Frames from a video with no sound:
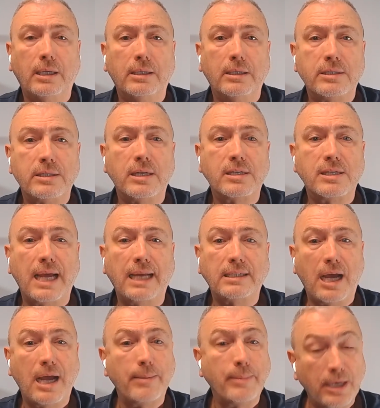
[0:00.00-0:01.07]
since that
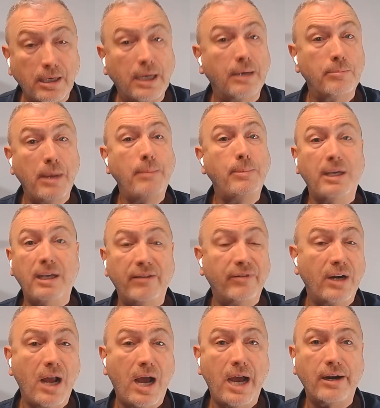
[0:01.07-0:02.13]
time, and it may be even
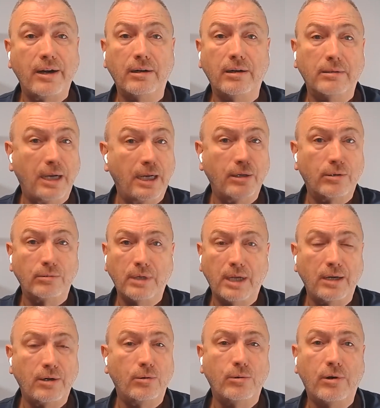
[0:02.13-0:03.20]
higher. I don't
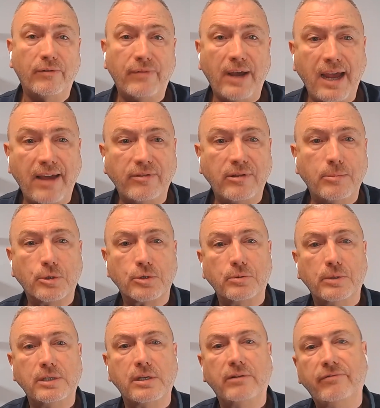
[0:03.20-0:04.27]
know if I have the most
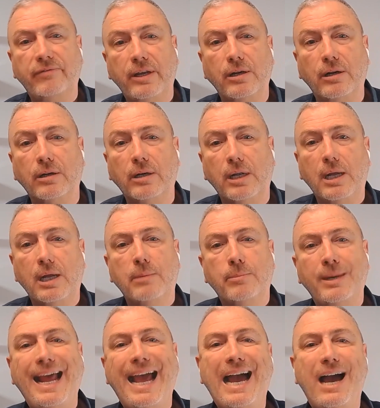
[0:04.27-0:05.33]
recent figure,
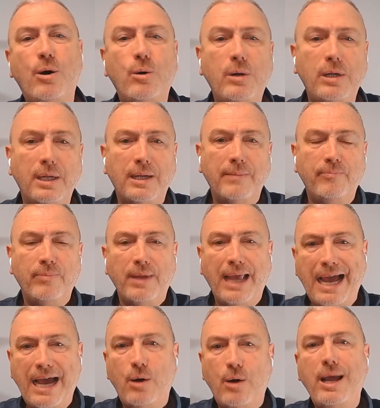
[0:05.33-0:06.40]
but how
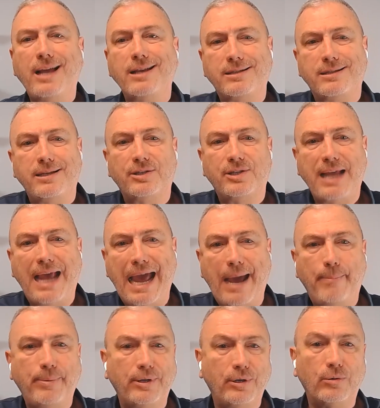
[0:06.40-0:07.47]
has this
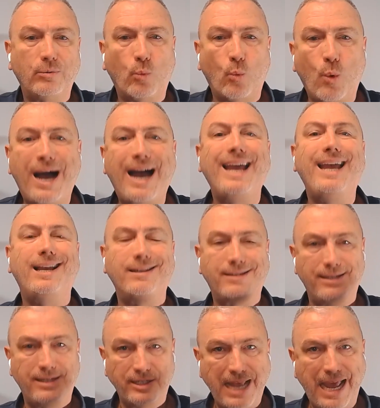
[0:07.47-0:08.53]
happened? Why has
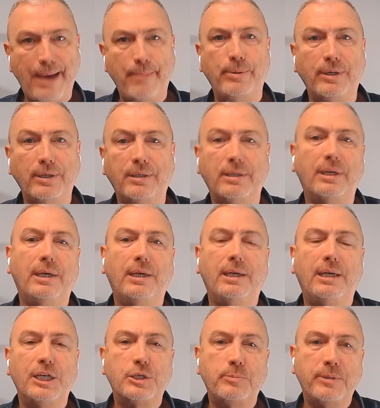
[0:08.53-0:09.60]
this happened,
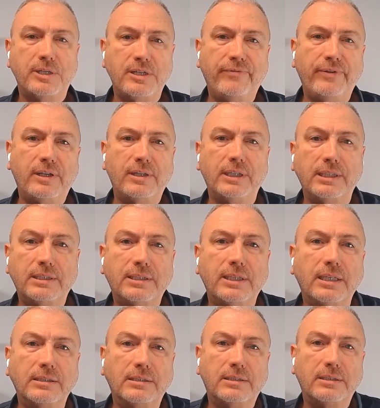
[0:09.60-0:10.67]
specifically
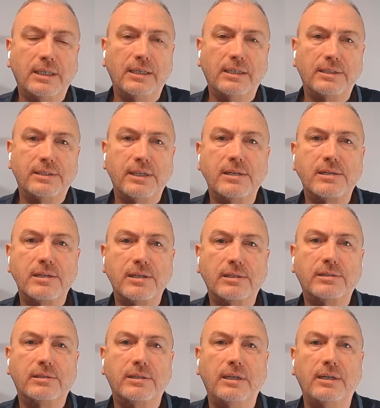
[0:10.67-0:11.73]
since
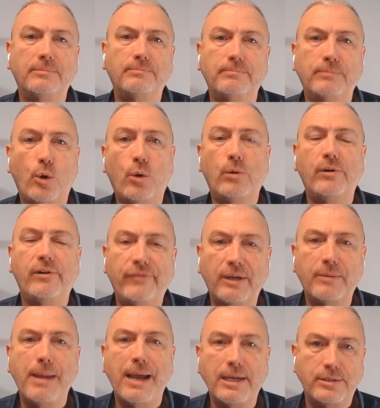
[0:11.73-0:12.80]
this
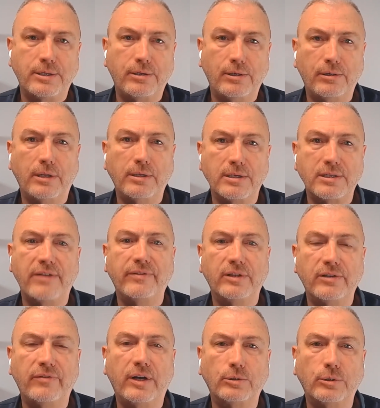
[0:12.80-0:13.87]
horrific massacre on the 7th
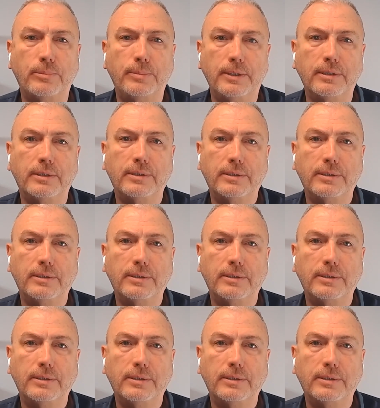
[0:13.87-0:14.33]
of October?